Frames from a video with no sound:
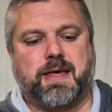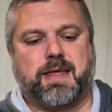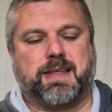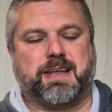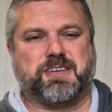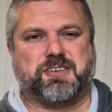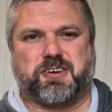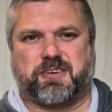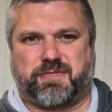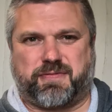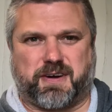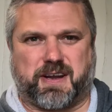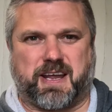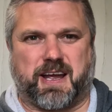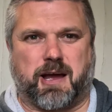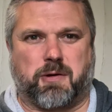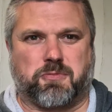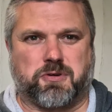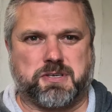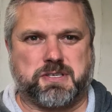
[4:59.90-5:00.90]
these are for
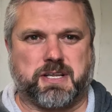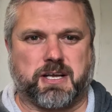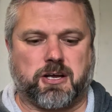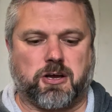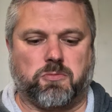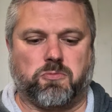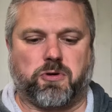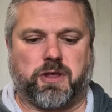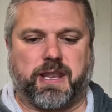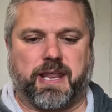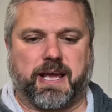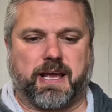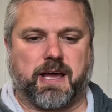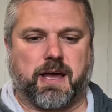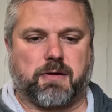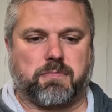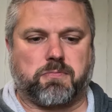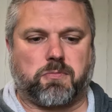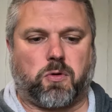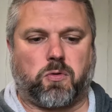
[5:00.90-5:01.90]
cameras, and they come with like
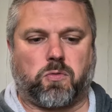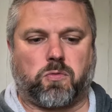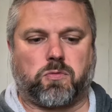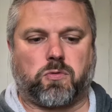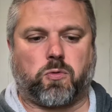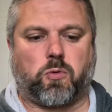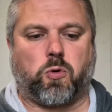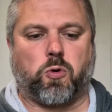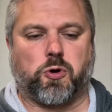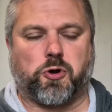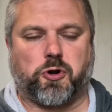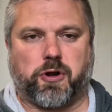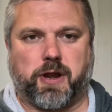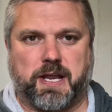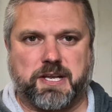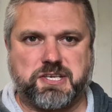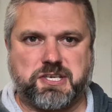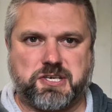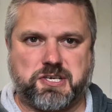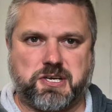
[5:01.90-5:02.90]
a 1/4
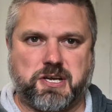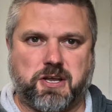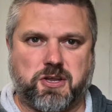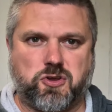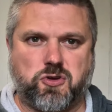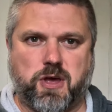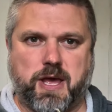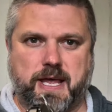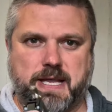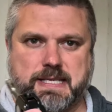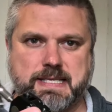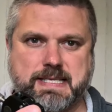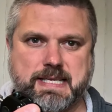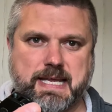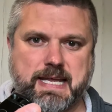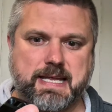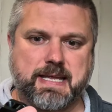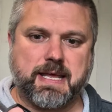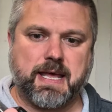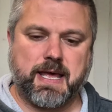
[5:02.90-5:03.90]
inch
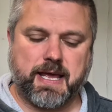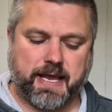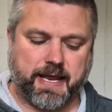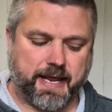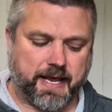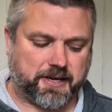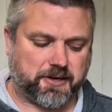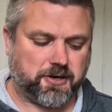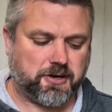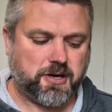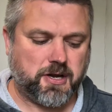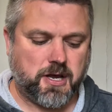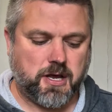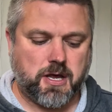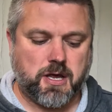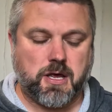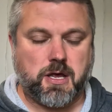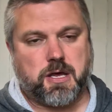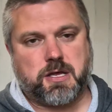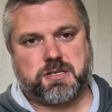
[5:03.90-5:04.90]
UNC connector.
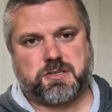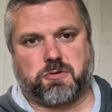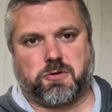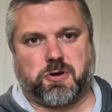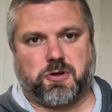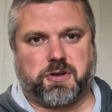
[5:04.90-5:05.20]
So I went